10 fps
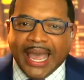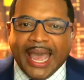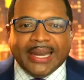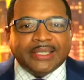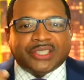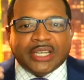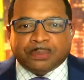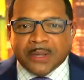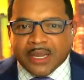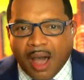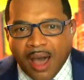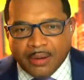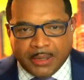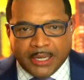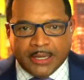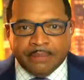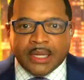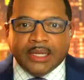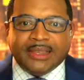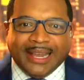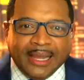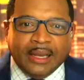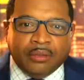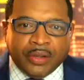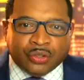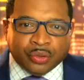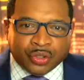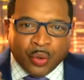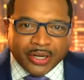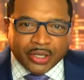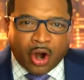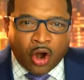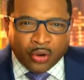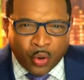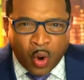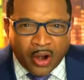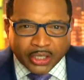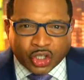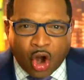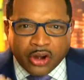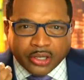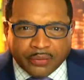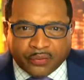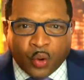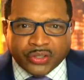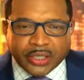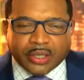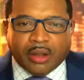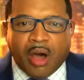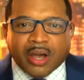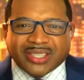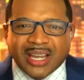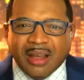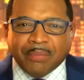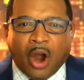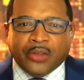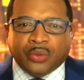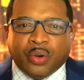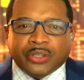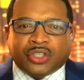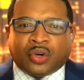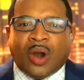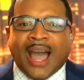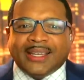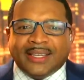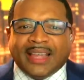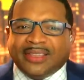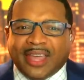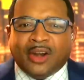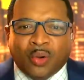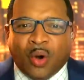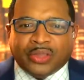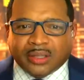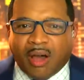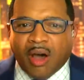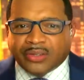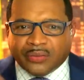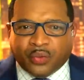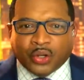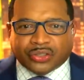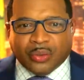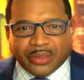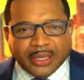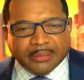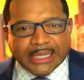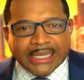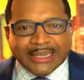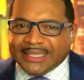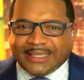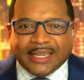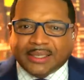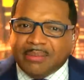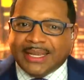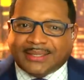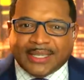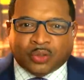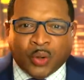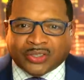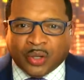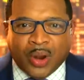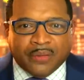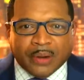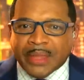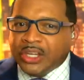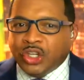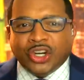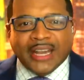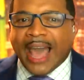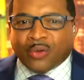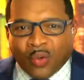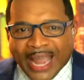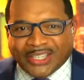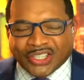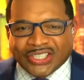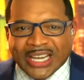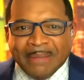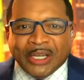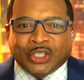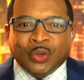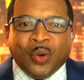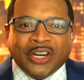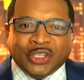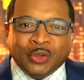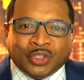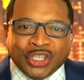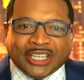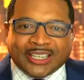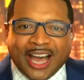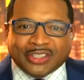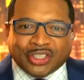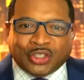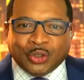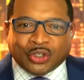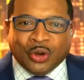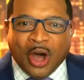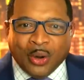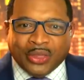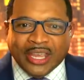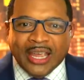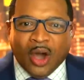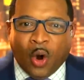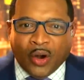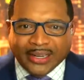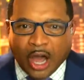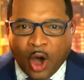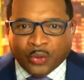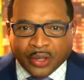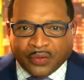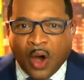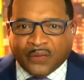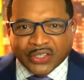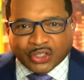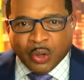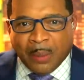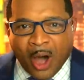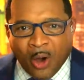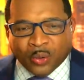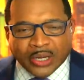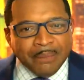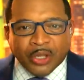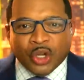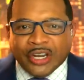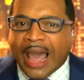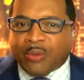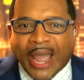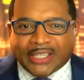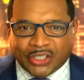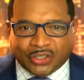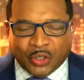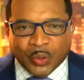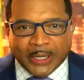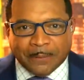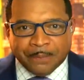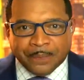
And it's just beyond me that individuals who are in charge of enforcing the laws are the ones crying that they don't want the laws enforced on them. This doesn't make sense whatsoever. You're not righteous to what you took a constitutional oath or an oath of office to uphold. You're not righteous to it.